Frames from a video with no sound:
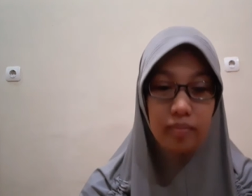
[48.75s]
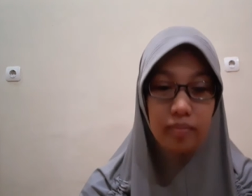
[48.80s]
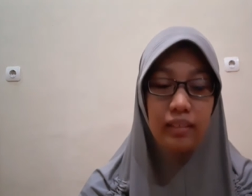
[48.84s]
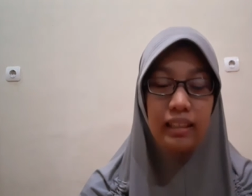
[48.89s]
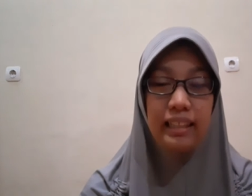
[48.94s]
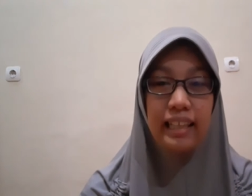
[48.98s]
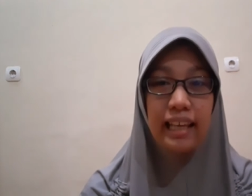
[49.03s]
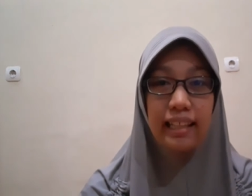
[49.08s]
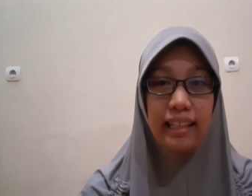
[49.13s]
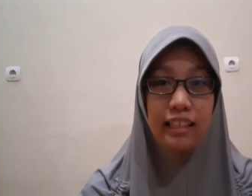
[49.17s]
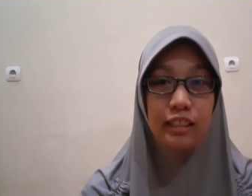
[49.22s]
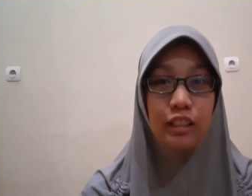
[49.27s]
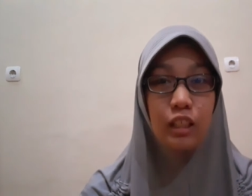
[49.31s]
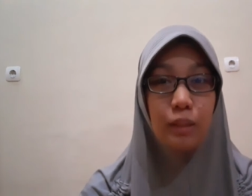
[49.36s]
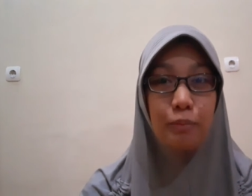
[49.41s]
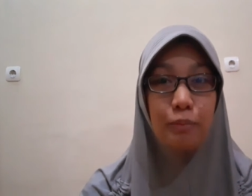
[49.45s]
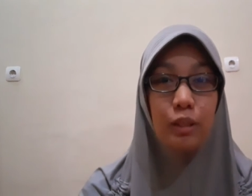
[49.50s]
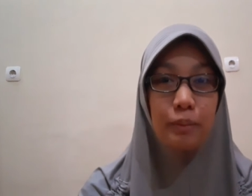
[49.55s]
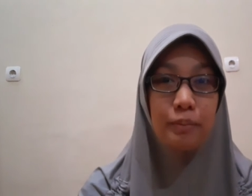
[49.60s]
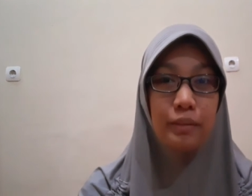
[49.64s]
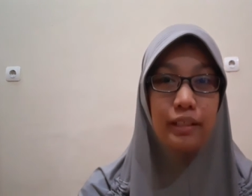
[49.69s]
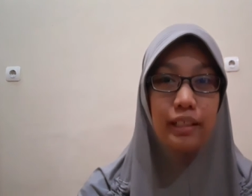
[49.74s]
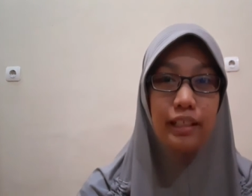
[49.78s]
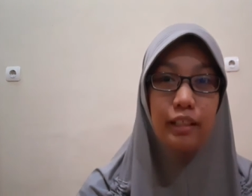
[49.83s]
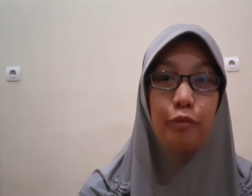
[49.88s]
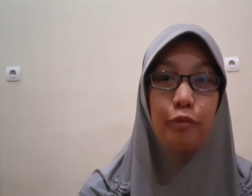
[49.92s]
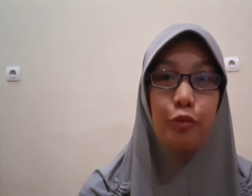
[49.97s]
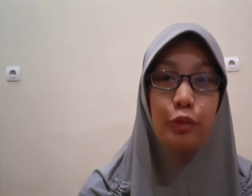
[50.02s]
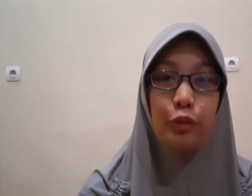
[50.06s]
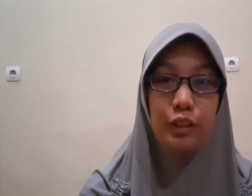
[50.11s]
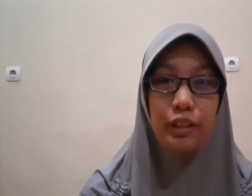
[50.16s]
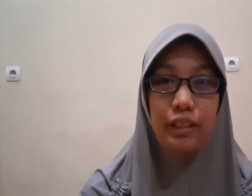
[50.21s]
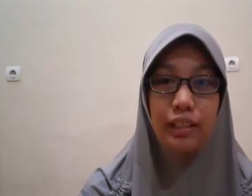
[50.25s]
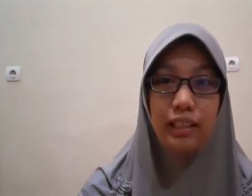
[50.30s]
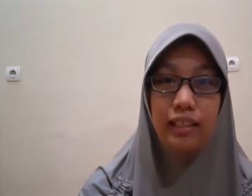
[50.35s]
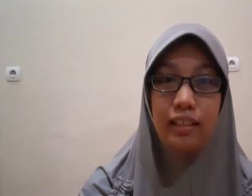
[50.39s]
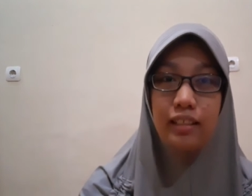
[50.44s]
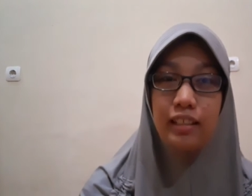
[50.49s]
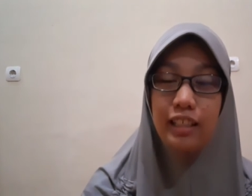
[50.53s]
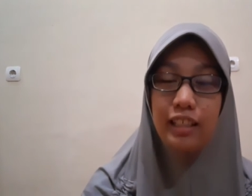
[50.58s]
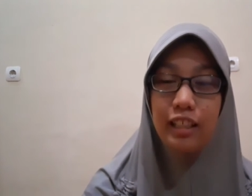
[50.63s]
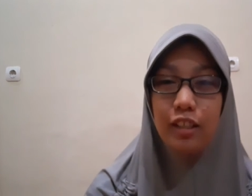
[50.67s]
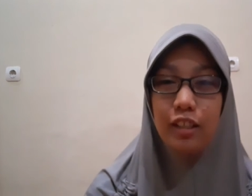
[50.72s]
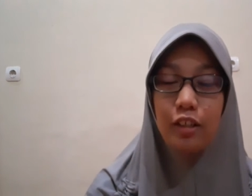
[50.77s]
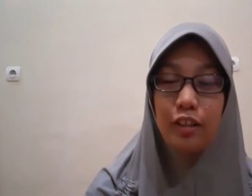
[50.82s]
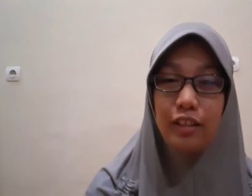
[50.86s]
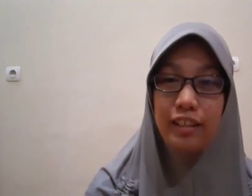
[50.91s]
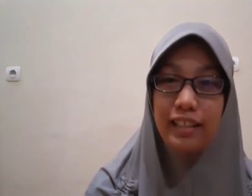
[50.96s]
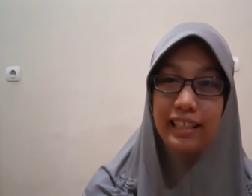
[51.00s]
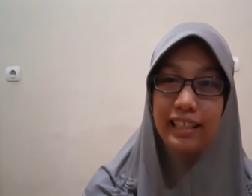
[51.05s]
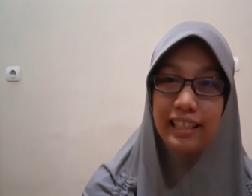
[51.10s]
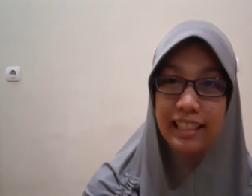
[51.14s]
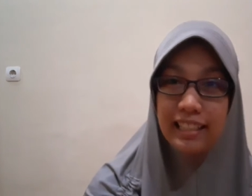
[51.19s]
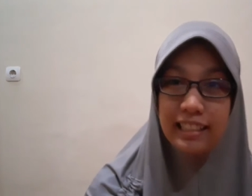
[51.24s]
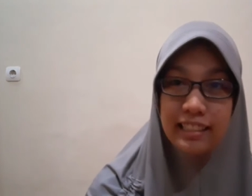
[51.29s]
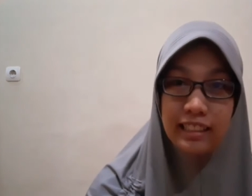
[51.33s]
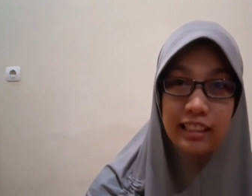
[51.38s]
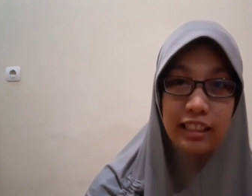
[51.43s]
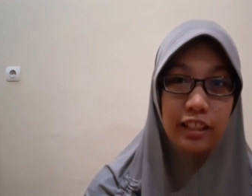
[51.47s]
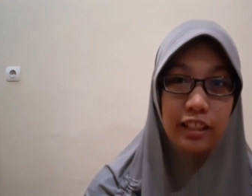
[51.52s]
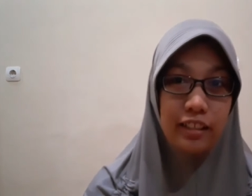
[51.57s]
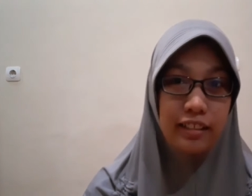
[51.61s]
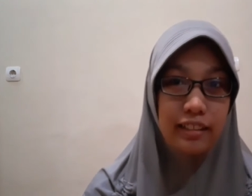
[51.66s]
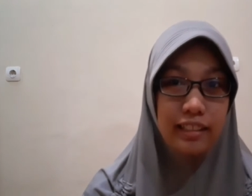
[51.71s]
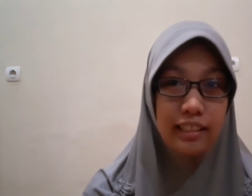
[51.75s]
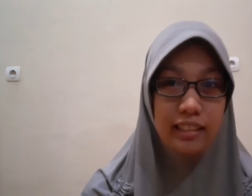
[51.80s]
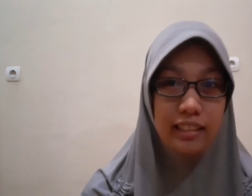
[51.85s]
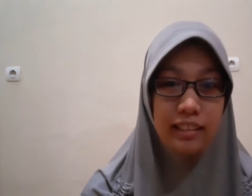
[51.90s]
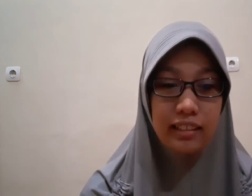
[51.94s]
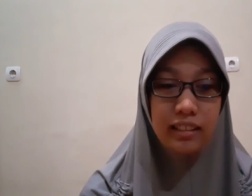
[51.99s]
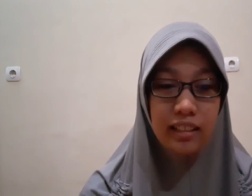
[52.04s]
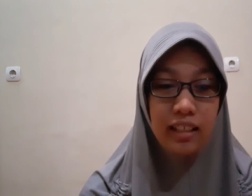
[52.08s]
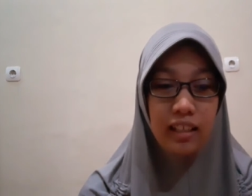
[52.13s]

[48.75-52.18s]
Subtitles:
that is appropriate for her or his current